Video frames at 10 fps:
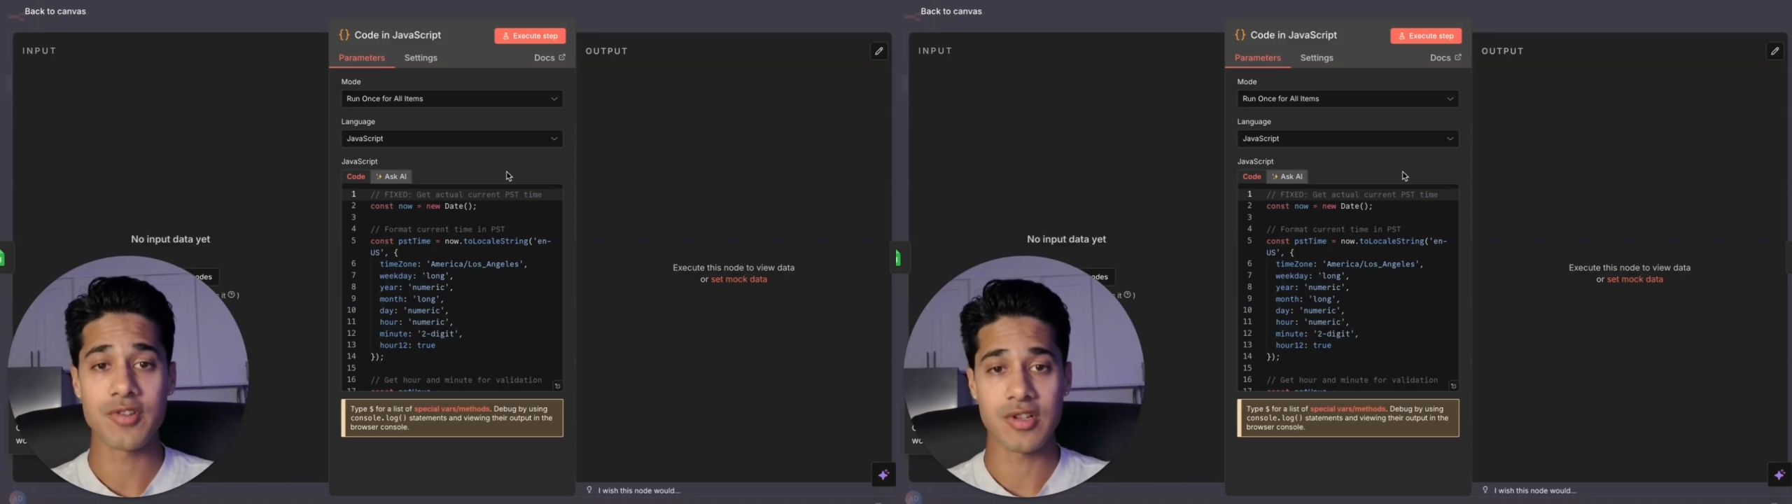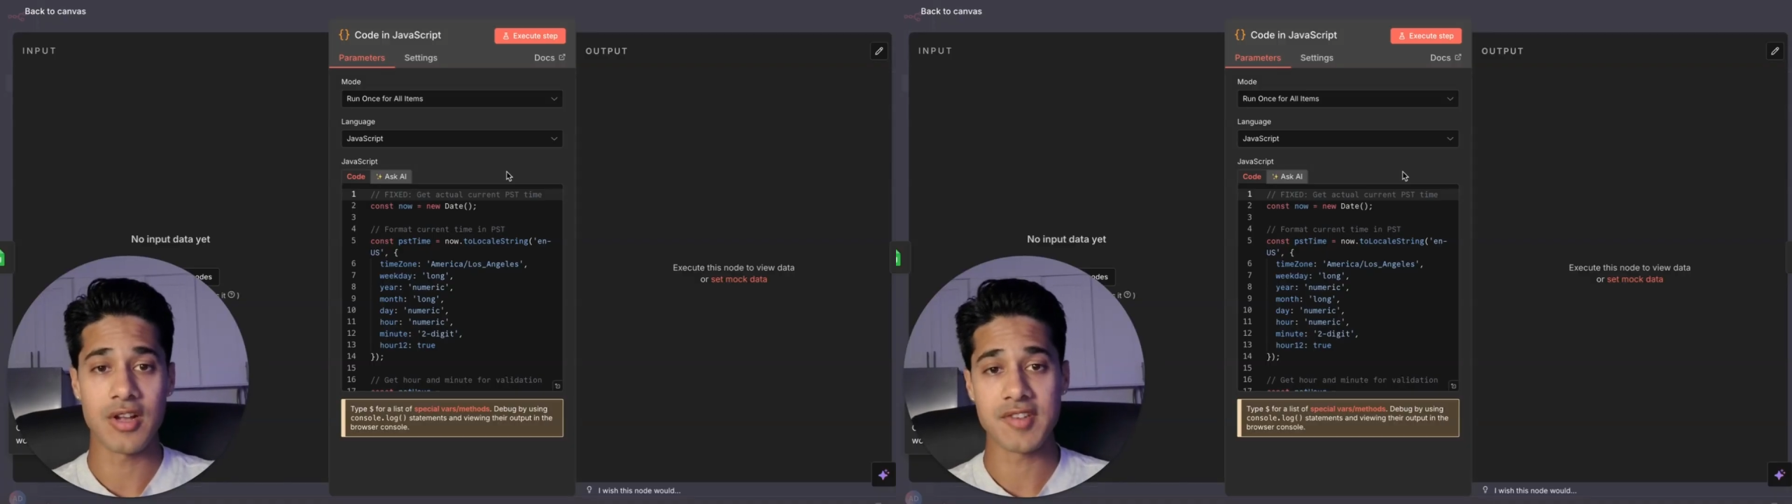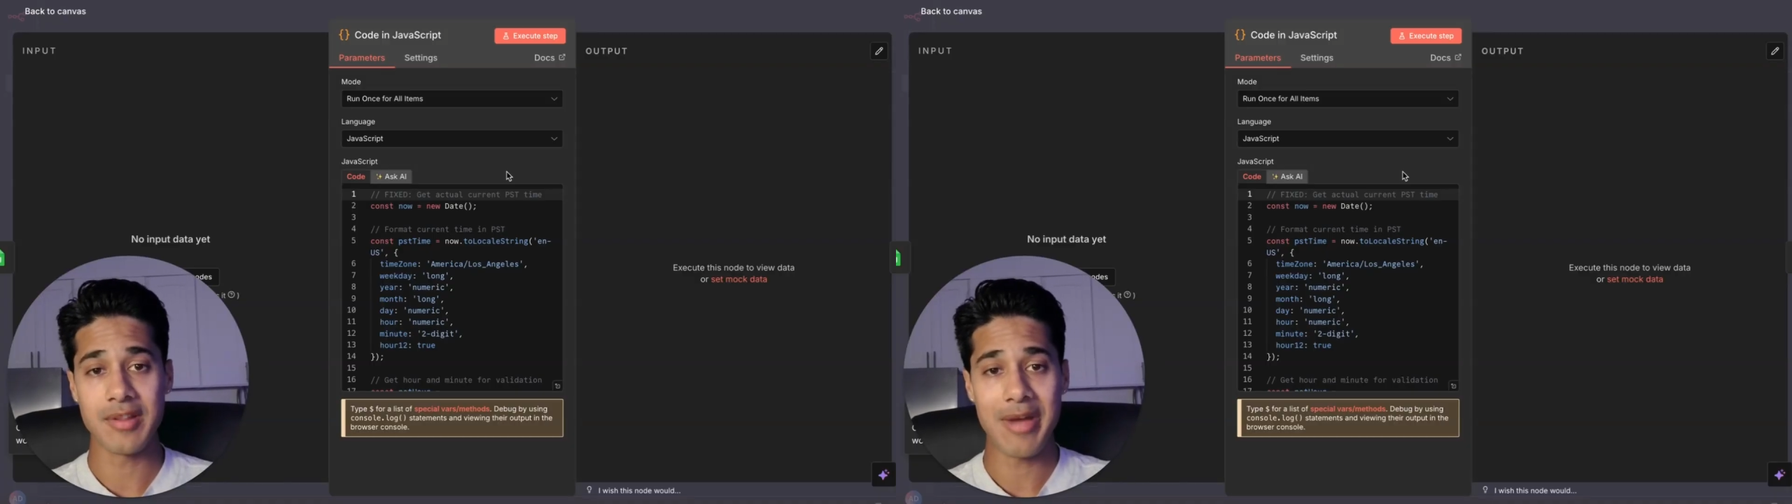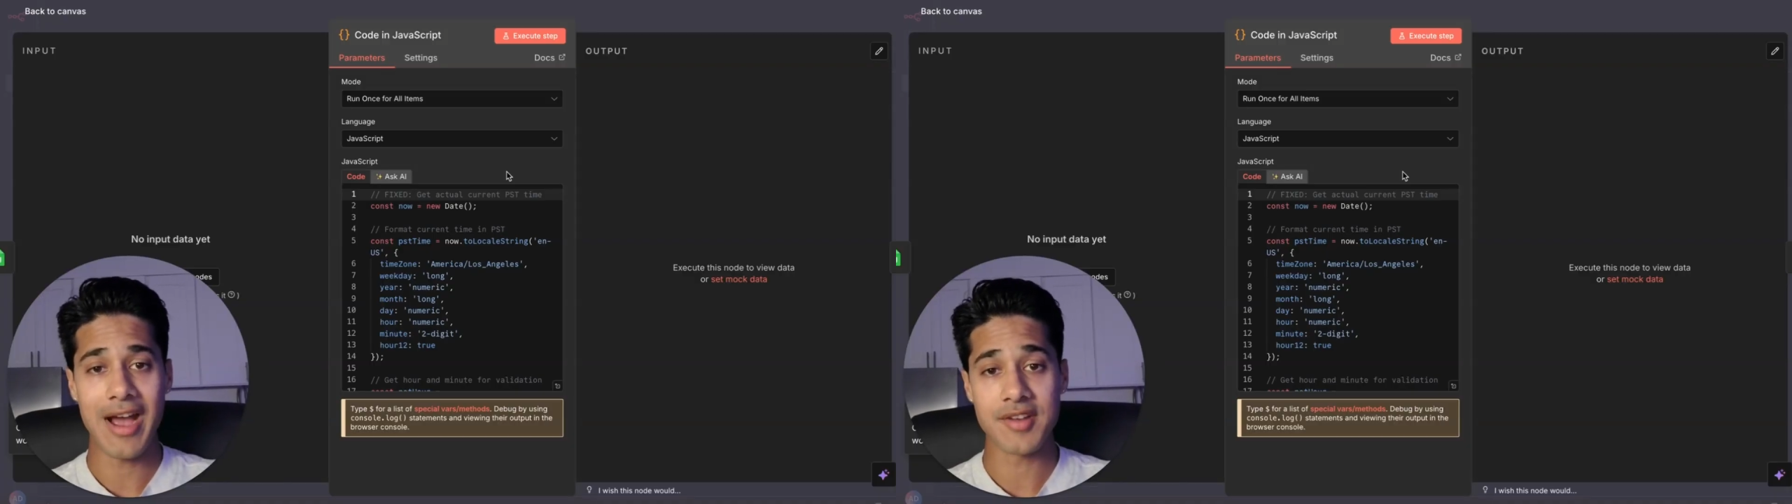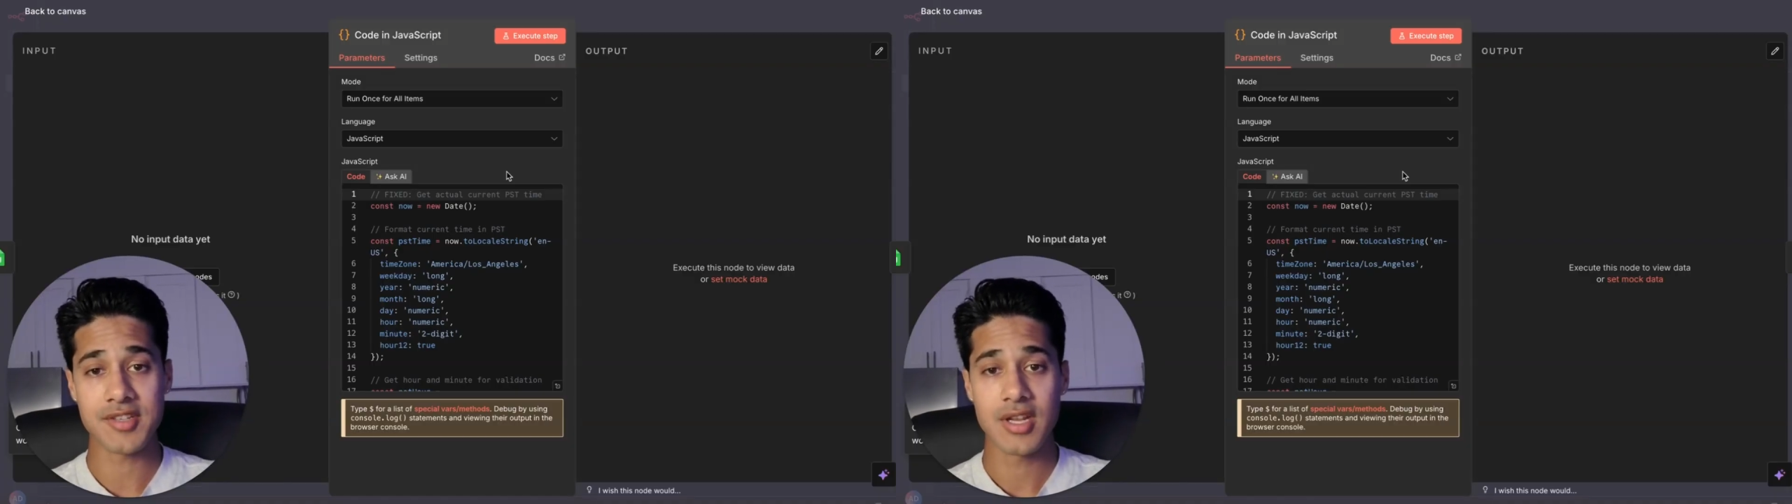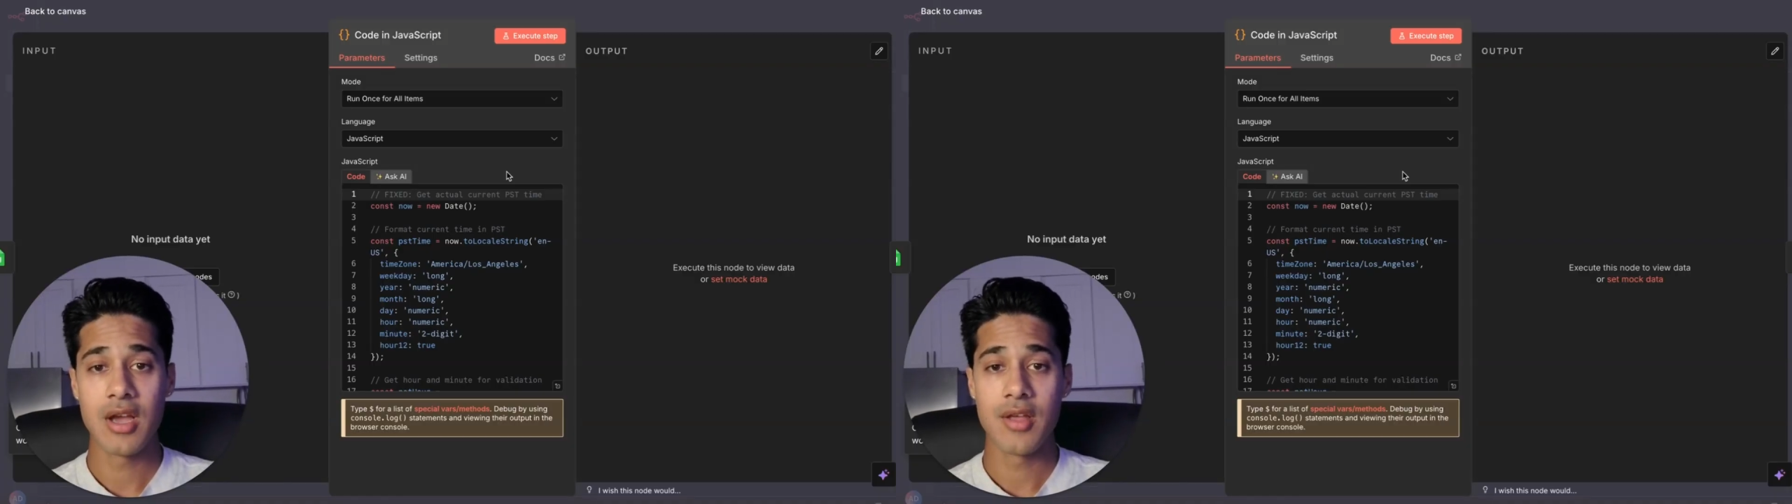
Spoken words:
slots in the past.